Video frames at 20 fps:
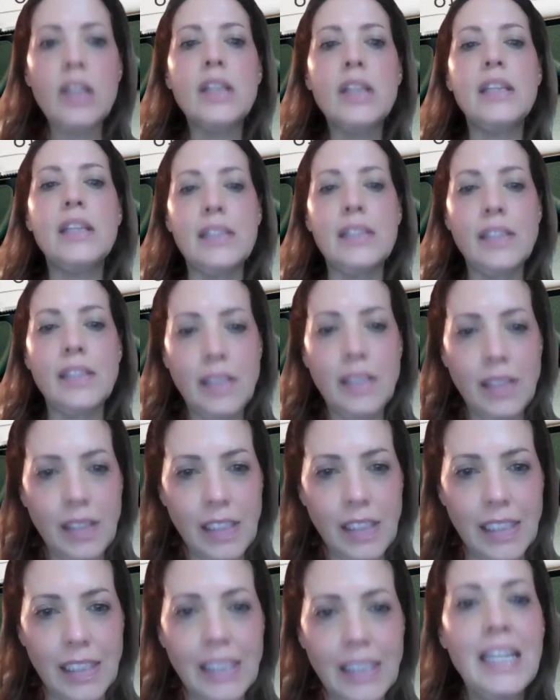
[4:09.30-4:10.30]
Yes.
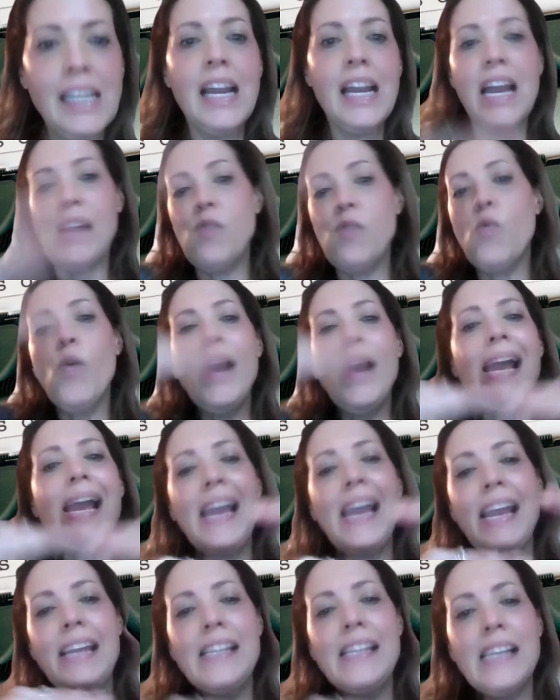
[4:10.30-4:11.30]
Yes. And
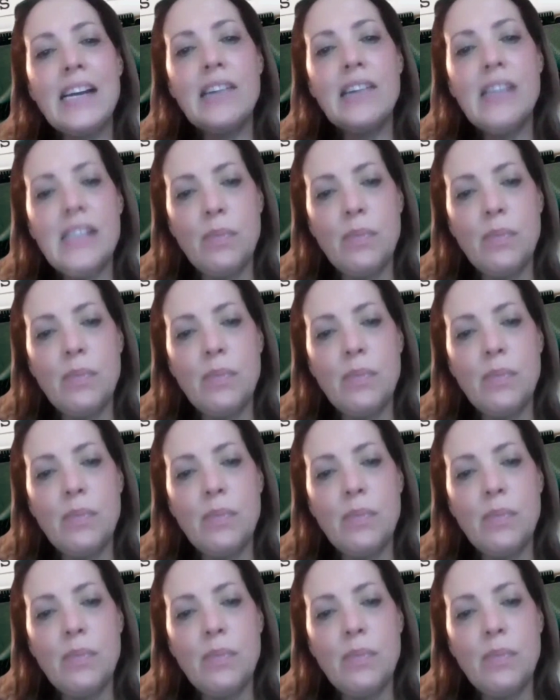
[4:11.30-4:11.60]
way down